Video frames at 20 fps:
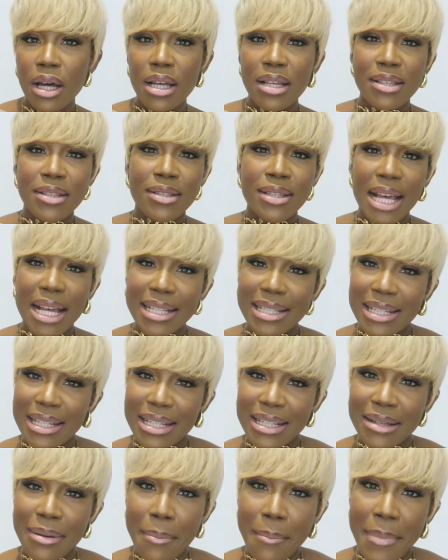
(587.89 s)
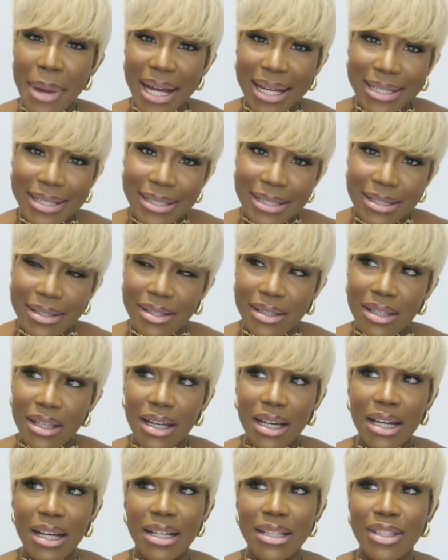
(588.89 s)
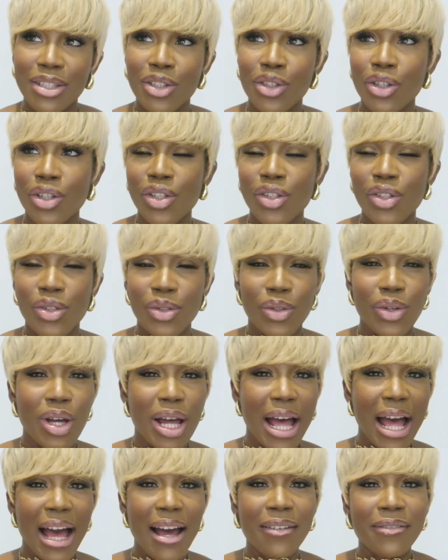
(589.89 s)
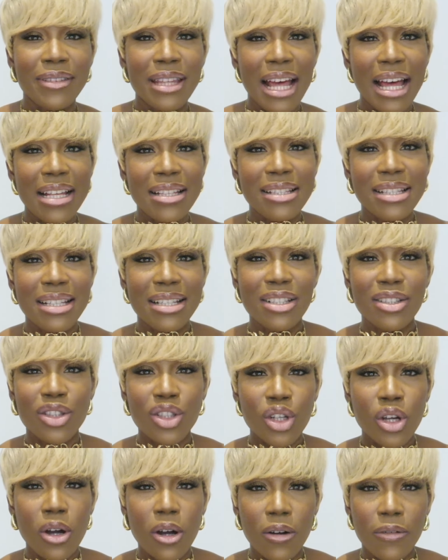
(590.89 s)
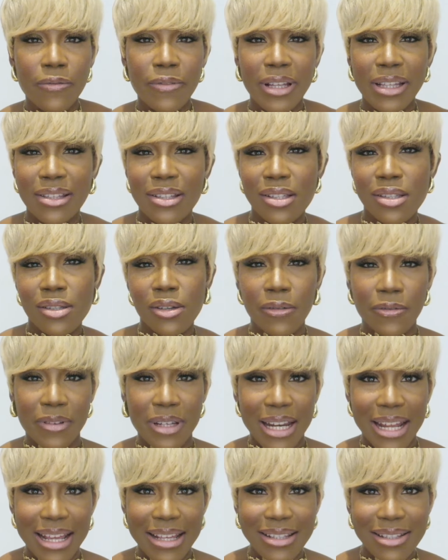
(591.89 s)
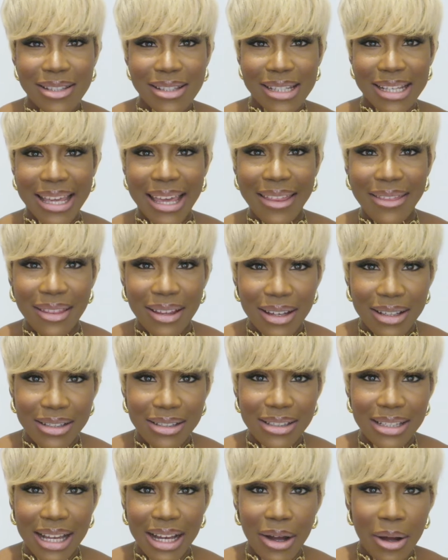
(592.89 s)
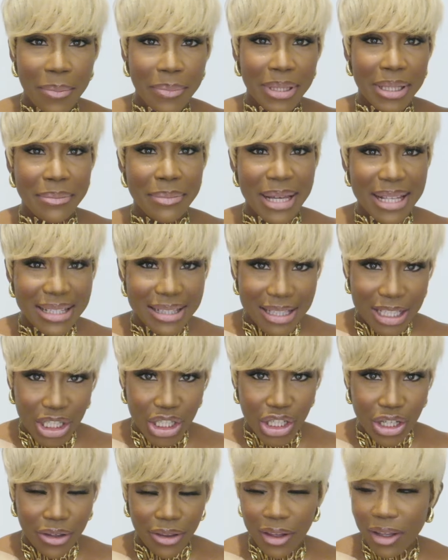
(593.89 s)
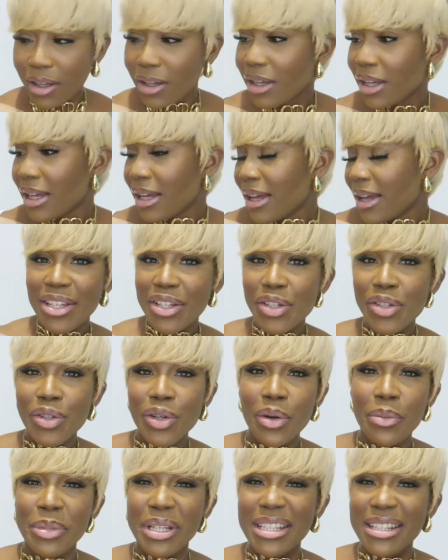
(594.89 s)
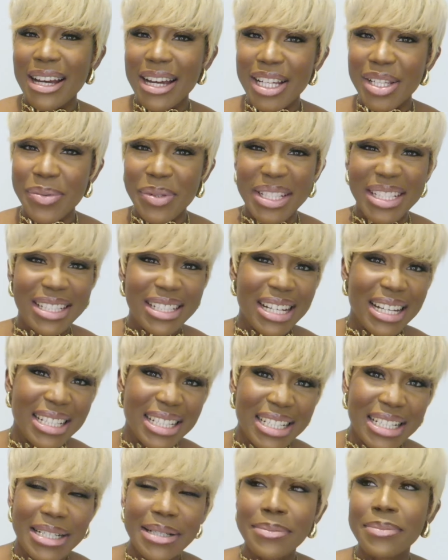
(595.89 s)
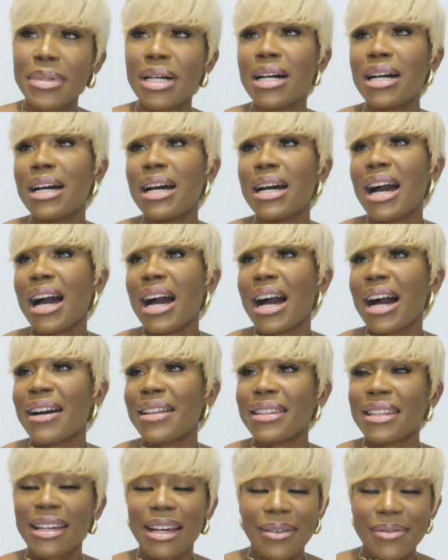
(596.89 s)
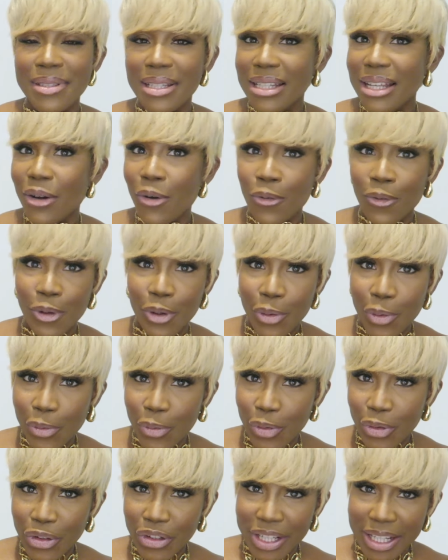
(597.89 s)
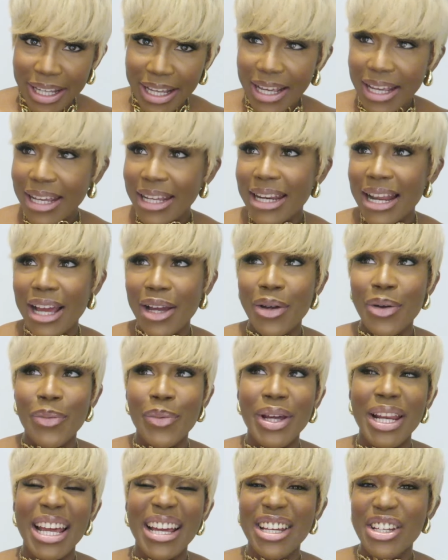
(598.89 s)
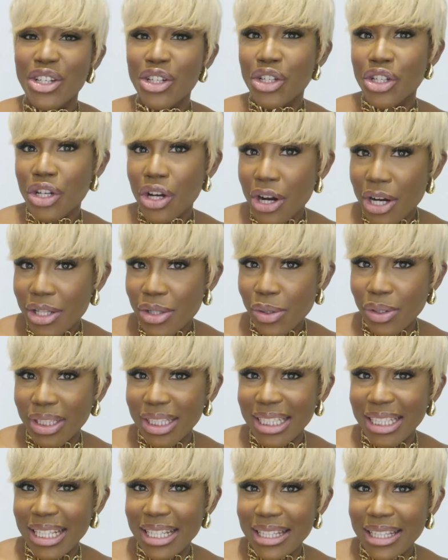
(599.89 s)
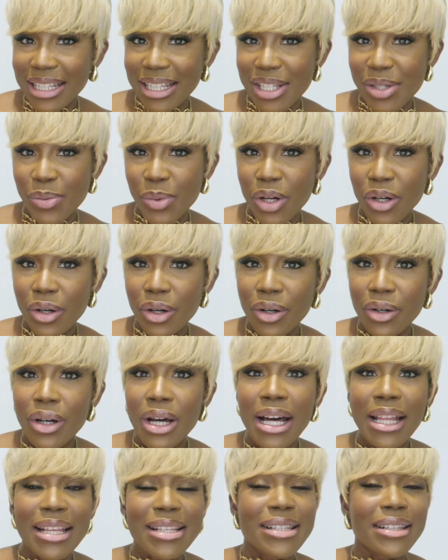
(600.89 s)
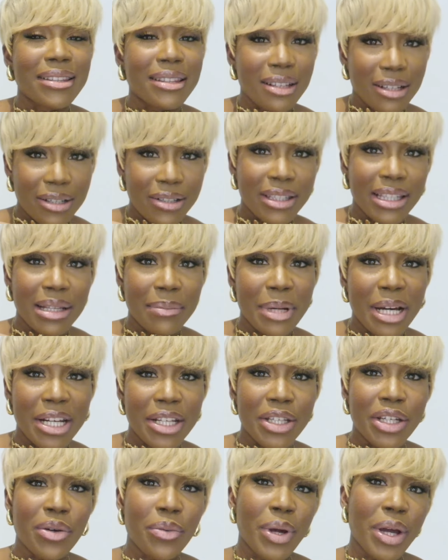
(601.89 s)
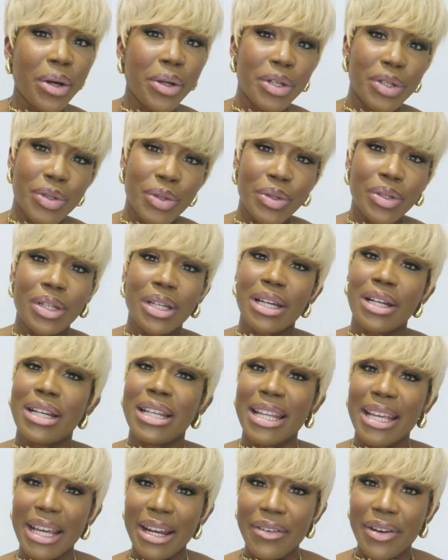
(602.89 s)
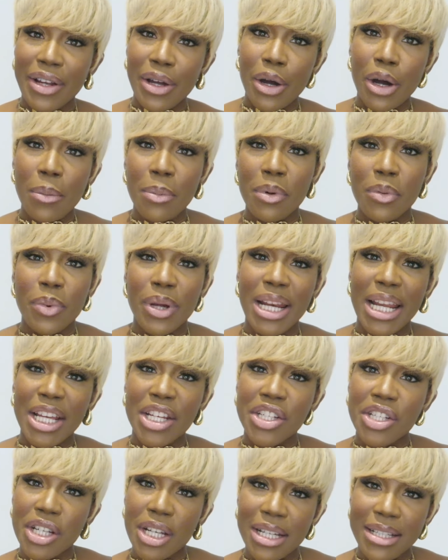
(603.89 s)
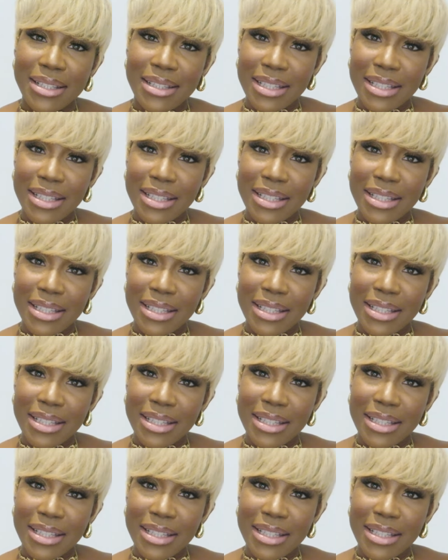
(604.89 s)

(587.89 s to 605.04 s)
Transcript: satin maxi skirt just to have that tough and softness together that complements each other i just thought it would be nice with denim i think i've said that over and over again i could wear like a shirt underneath it as well that's the good thing about it you can wear it on its own you can layer it up and wear like shirts